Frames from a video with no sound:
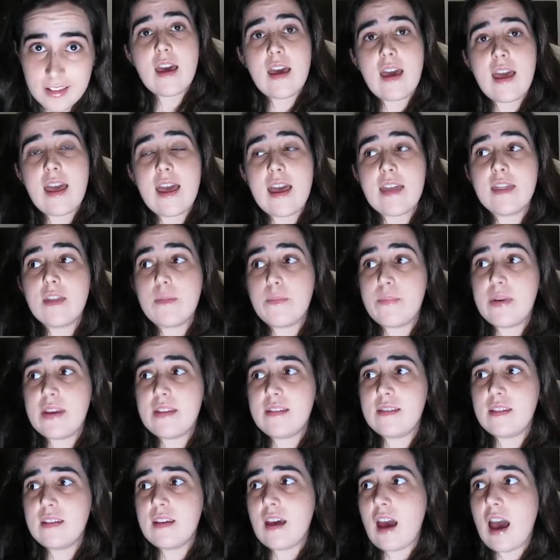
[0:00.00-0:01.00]
And the
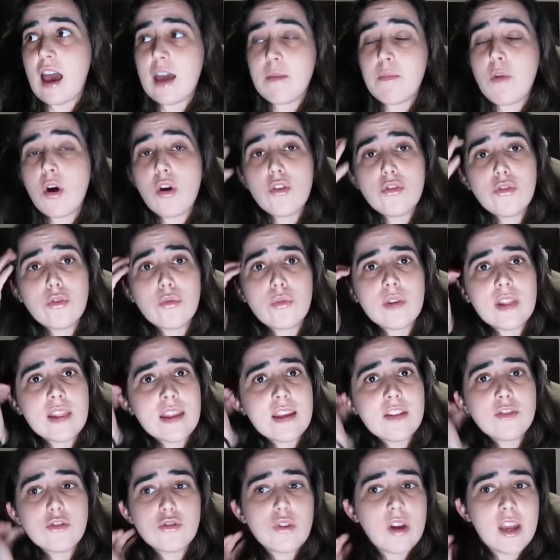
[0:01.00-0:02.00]
pacing I'm also really
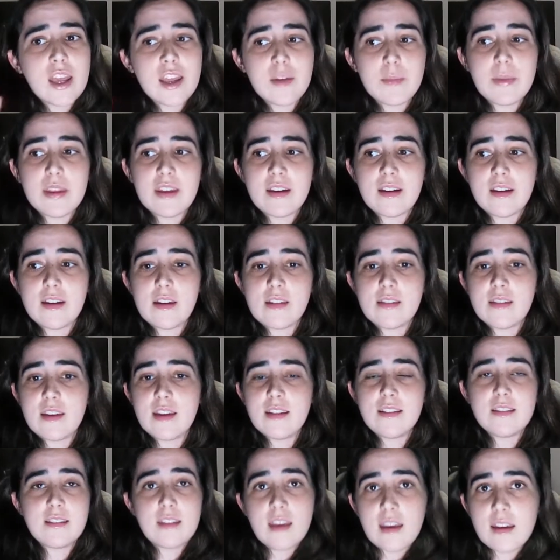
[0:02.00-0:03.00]
enjoying because
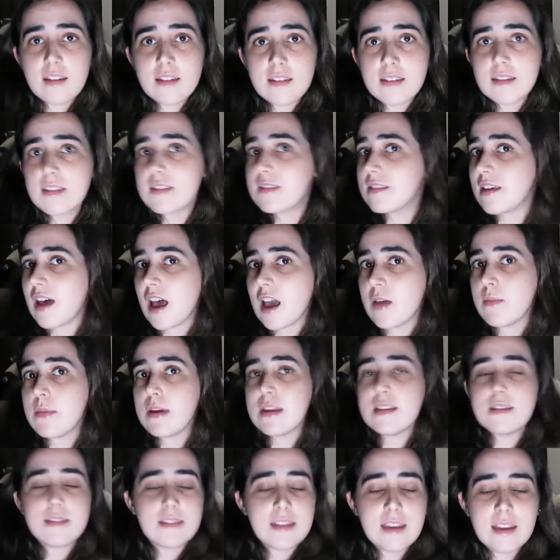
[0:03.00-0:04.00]
it takes the time
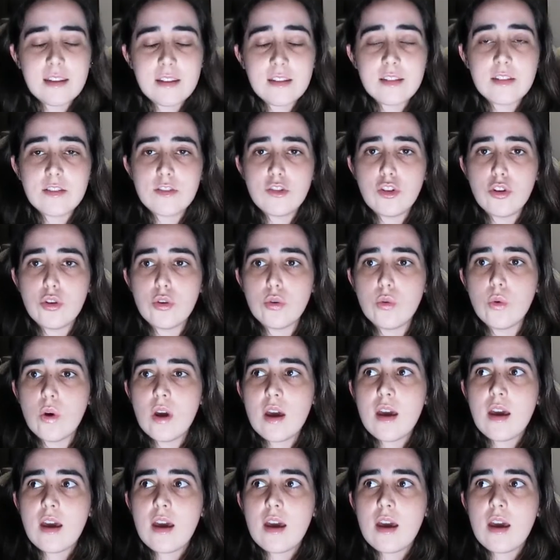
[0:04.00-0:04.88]
it needs to